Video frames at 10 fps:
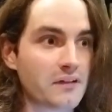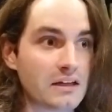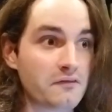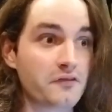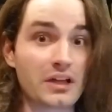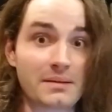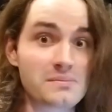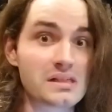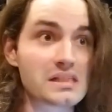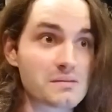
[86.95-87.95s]
In
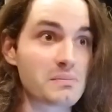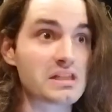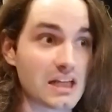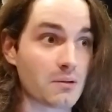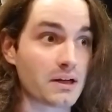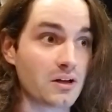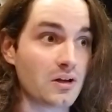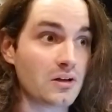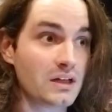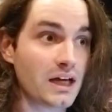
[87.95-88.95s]
Flames'
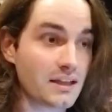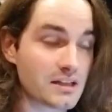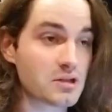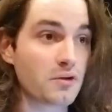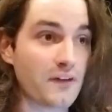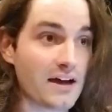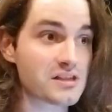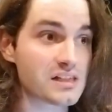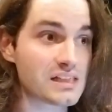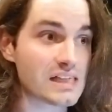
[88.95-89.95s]
material in the
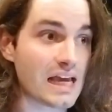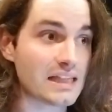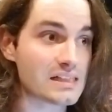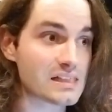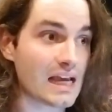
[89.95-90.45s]
2010s,